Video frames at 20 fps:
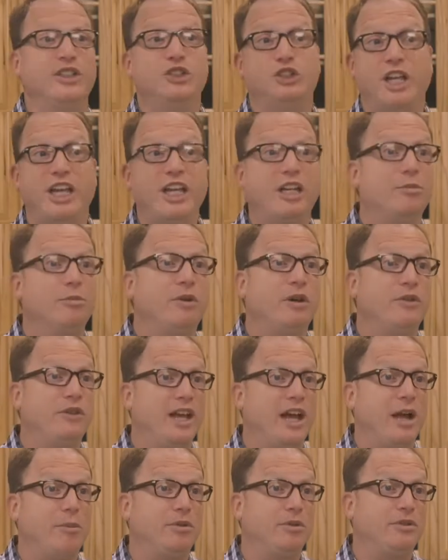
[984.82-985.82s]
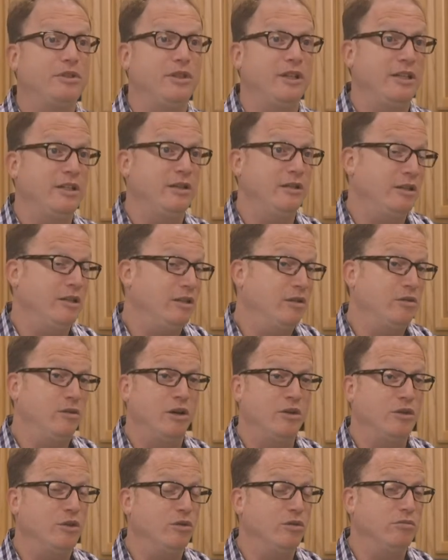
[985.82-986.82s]
bring Jacob on the opportunity, you
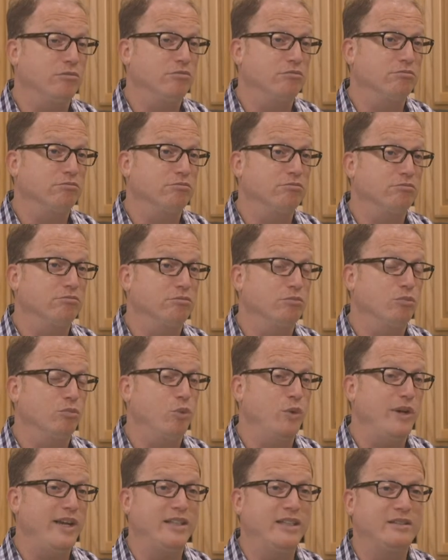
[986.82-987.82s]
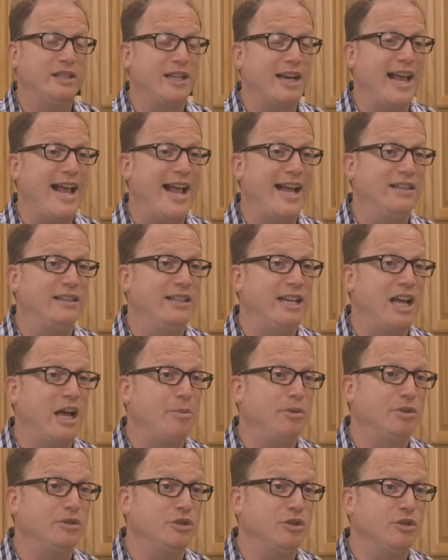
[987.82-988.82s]
know, on the weeks that I had
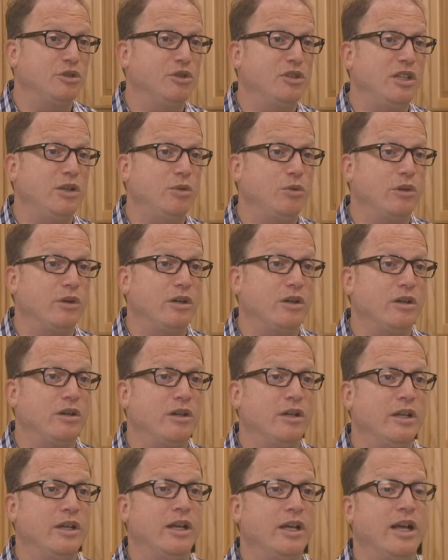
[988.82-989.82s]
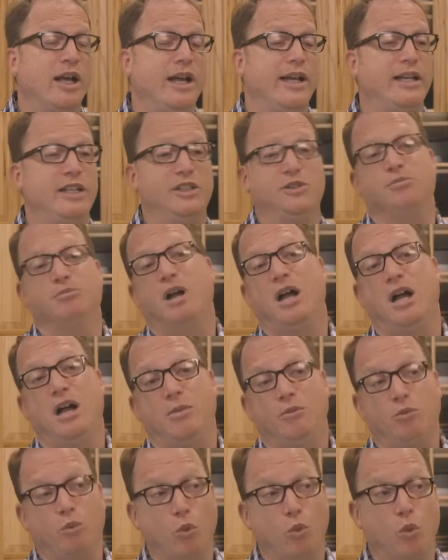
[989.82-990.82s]
the opportunity where his
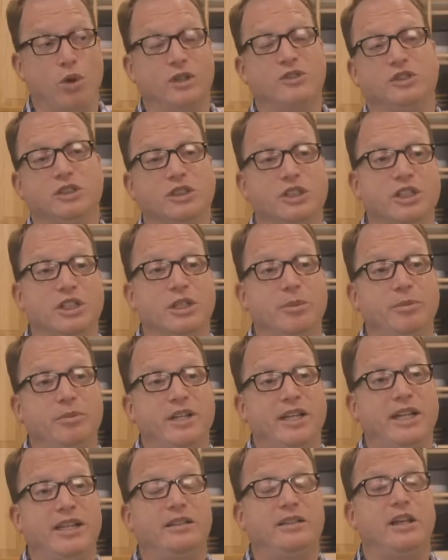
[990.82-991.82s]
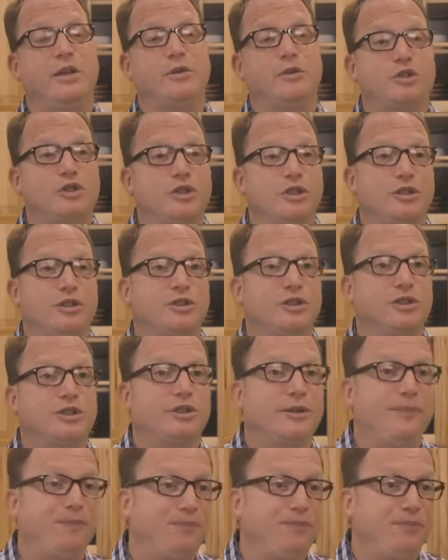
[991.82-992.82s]
mom wasn't going to be at the other church.